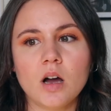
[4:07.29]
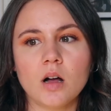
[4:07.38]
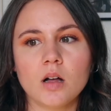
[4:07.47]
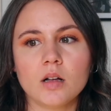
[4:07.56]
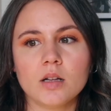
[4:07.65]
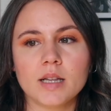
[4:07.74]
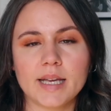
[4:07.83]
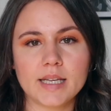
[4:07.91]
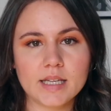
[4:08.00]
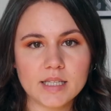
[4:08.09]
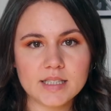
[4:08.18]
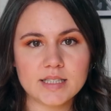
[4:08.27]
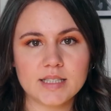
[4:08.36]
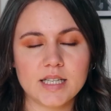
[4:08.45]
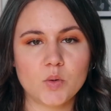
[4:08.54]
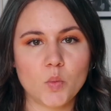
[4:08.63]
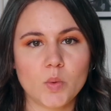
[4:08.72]
Like
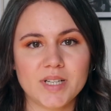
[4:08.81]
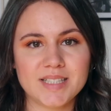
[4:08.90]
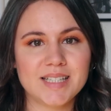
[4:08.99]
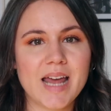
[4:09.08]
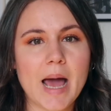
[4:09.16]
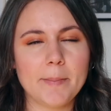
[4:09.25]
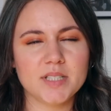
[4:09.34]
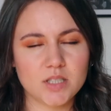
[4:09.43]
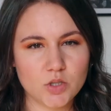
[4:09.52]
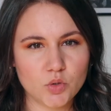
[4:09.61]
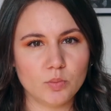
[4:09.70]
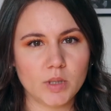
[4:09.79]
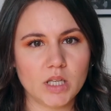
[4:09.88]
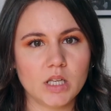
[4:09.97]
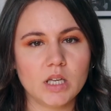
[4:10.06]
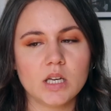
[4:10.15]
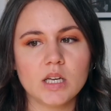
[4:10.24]
it didn't happen to
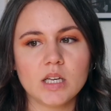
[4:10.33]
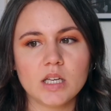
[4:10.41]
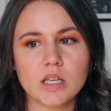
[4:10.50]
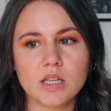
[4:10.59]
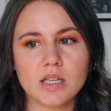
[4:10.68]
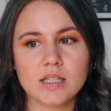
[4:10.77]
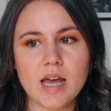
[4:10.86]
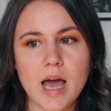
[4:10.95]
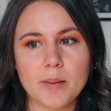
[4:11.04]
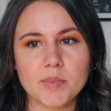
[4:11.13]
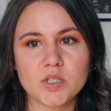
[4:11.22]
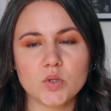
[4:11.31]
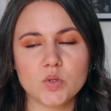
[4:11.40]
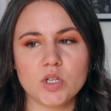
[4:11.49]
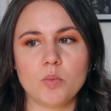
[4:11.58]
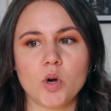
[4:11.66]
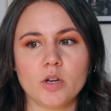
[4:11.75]
me. It happened
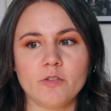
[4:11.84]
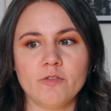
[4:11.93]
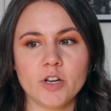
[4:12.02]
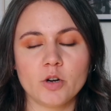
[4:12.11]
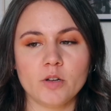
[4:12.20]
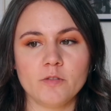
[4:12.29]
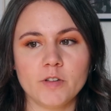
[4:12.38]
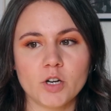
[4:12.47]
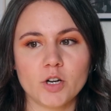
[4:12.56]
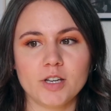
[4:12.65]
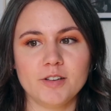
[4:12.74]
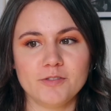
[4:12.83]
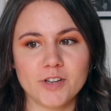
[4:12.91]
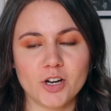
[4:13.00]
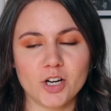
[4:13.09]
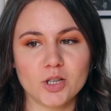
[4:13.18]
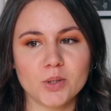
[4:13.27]
to someone
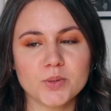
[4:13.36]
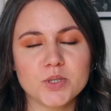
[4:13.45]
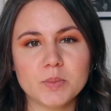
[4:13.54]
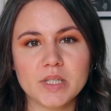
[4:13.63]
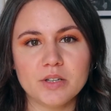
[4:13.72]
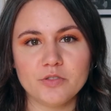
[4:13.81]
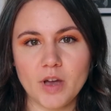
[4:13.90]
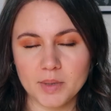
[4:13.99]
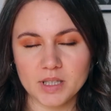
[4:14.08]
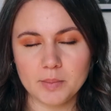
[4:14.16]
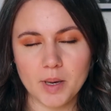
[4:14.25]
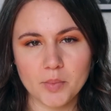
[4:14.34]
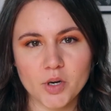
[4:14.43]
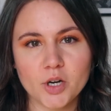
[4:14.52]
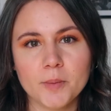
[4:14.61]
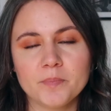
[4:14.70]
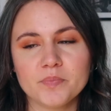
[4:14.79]
very close to me, a family
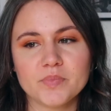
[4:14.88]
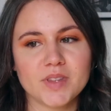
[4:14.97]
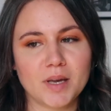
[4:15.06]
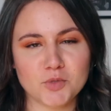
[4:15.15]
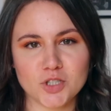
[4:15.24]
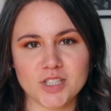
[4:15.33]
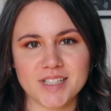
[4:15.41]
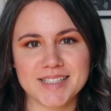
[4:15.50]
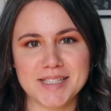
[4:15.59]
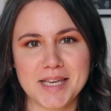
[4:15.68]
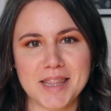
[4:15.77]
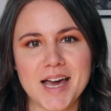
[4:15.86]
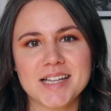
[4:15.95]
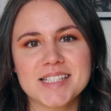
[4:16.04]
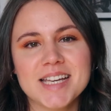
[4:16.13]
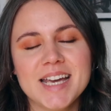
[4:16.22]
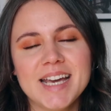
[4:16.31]
member. I'm just gonna say
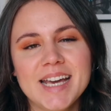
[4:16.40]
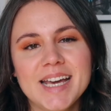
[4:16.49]
that.